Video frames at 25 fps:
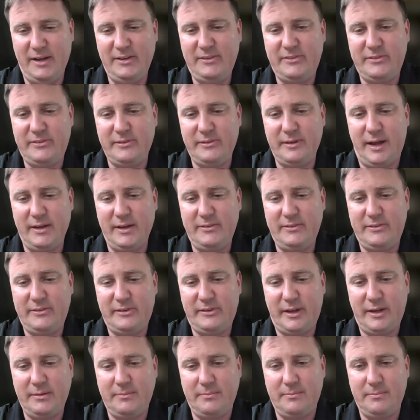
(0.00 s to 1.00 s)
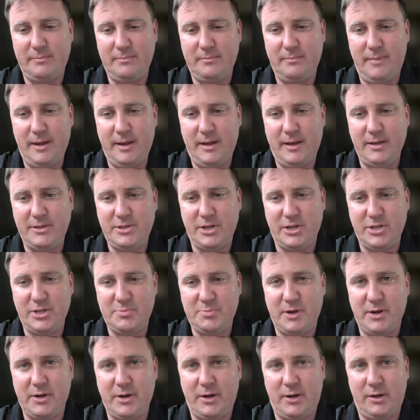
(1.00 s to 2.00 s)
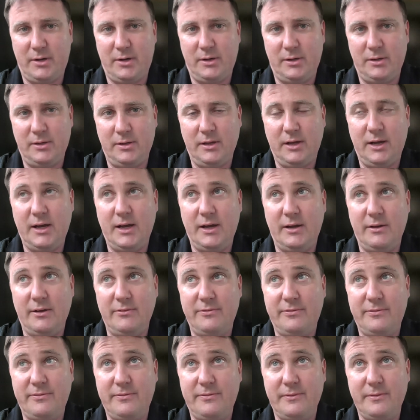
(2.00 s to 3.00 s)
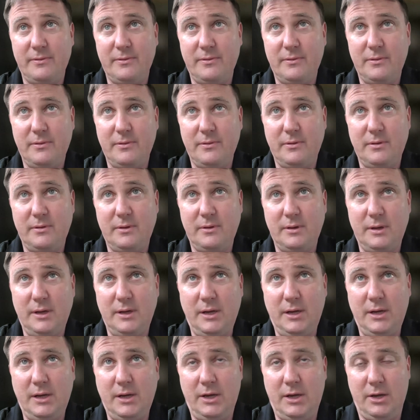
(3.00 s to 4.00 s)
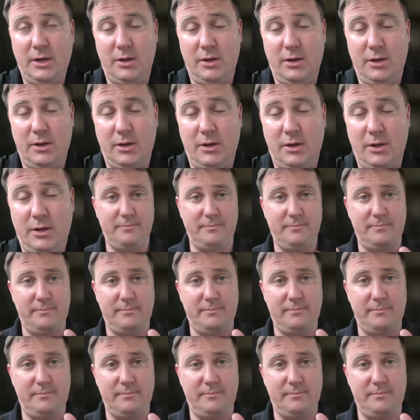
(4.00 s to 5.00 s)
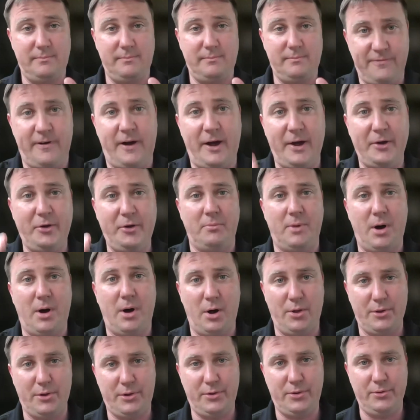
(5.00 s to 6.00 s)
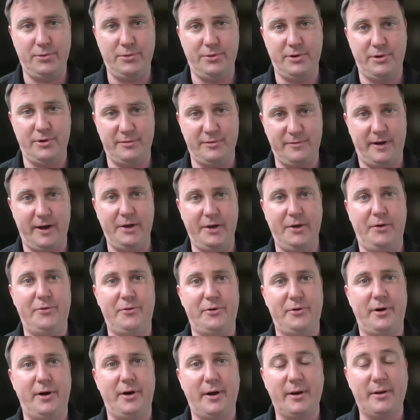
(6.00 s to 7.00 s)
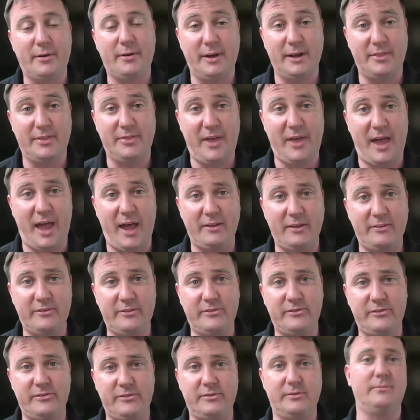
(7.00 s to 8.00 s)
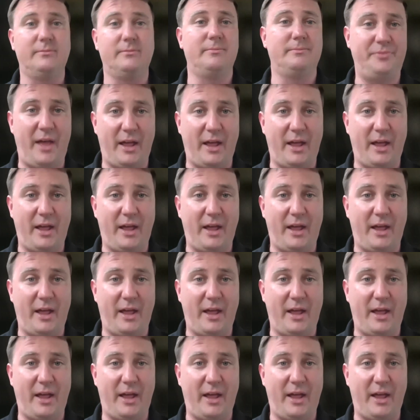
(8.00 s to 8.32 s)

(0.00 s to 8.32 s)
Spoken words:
I'd say make a judgment call of, you need to, your final molecule, your final drug, like that's